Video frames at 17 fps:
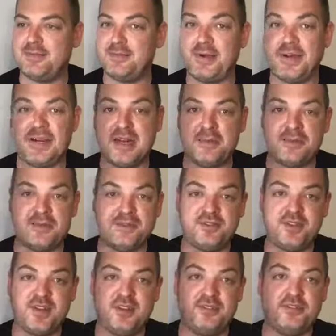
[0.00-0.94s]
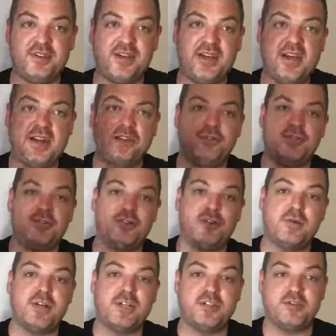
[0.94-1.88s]
bring it up as answering the
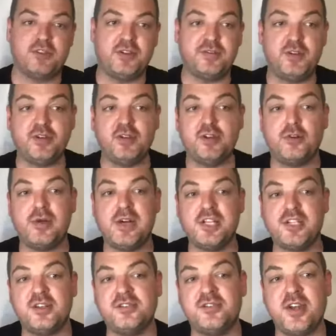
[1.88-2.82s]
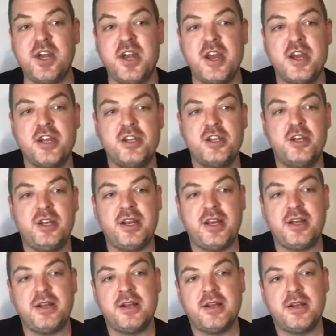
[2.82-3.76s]
question. So if you've got the questions, you
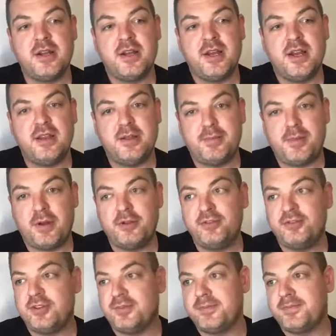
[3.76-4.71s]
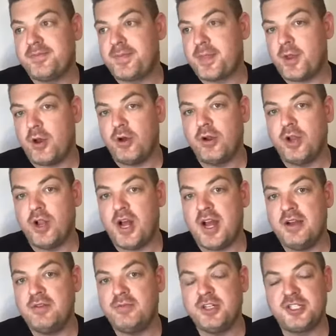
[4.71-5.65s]
can either post them
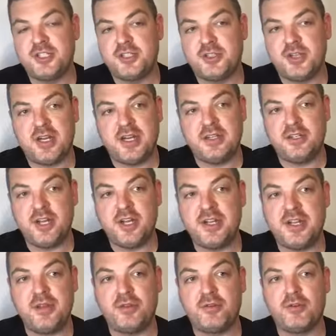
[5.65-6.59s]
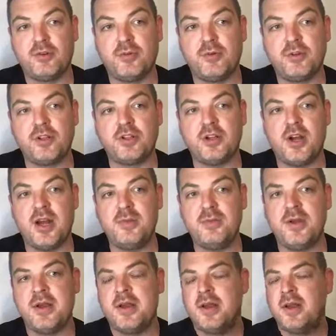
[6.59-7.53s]
online, which I don't get through them all the
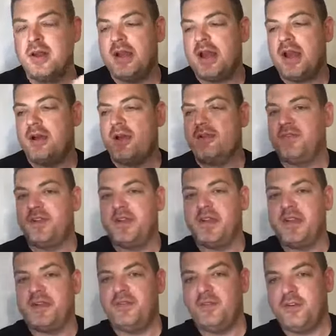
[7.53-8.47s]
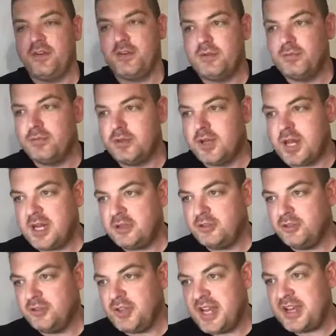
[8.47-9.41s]
time. However, if you would like
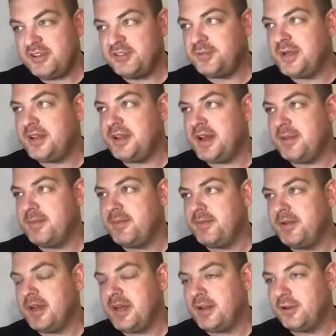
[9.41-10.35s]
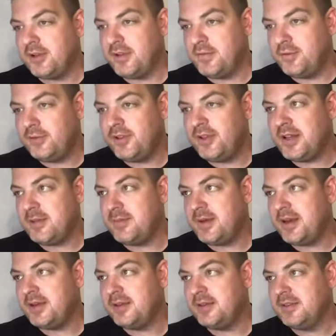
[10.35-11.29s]
to text me them, and I'll give you the
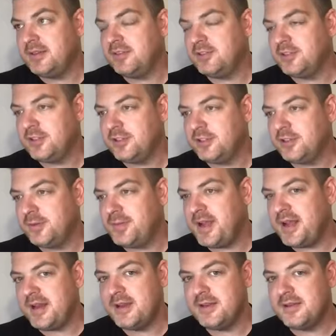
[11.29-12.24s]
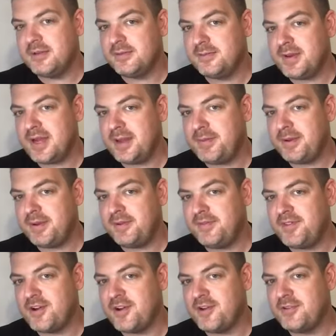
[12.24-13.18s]
number. So you've got a pen, paper,
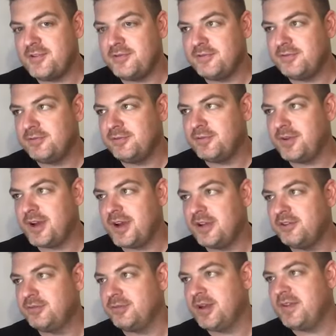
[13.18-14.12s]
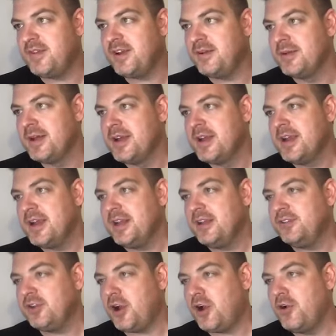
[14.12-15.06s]
phone, device, whatever.
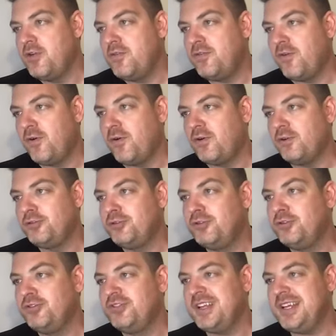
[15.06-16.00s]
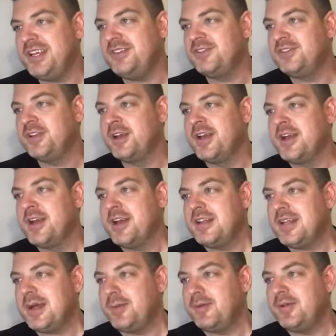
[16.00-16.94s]
It is 0426
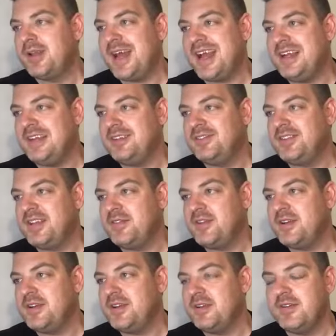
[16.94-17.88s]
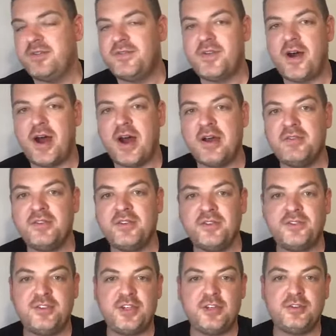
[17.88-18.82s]
887
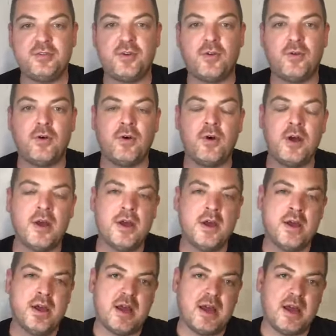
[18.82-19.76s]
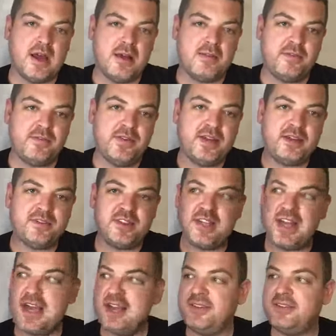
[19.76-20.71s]
564. Flick us a
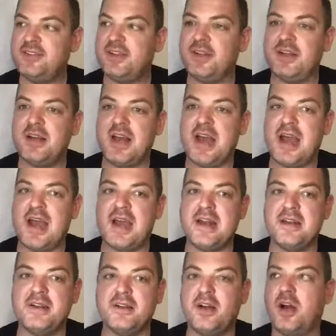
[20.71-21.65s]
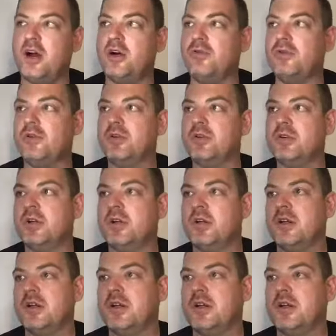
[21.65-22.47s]
text and I will,